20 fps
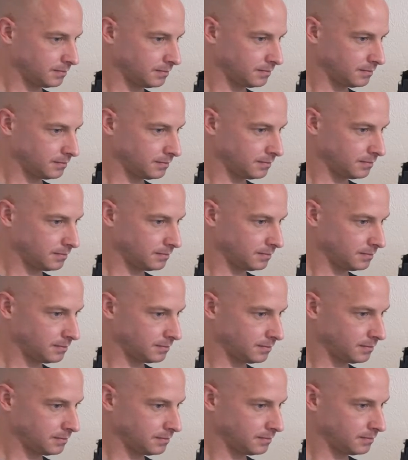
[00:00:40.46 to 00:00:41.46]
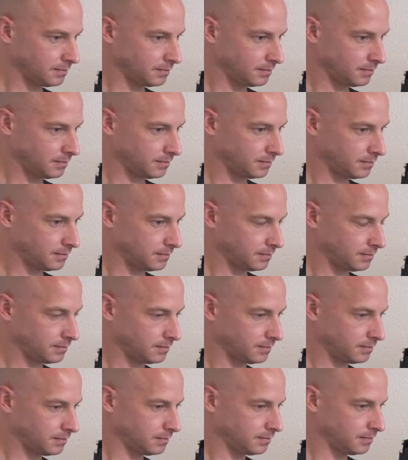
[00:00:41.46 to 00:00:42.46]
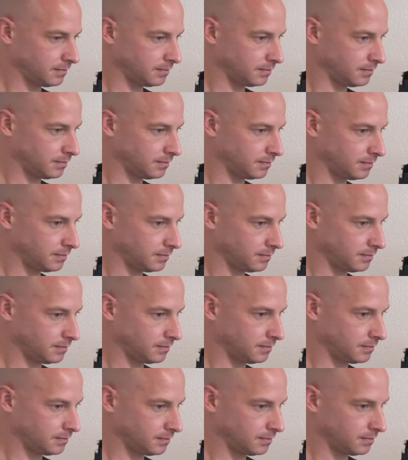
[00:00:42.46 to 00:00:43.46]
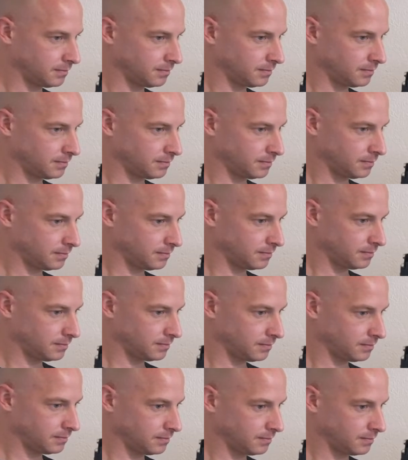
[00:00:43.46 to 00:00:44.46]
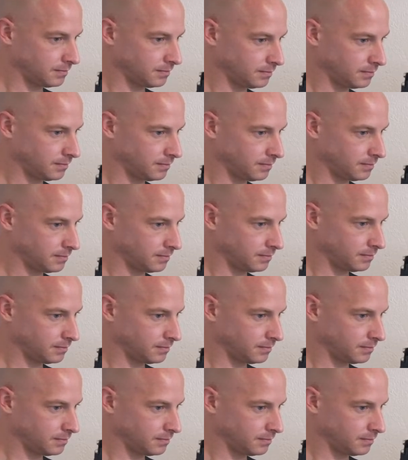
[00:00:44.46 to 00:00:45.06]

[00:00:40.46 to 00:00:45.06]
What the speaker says: (silent)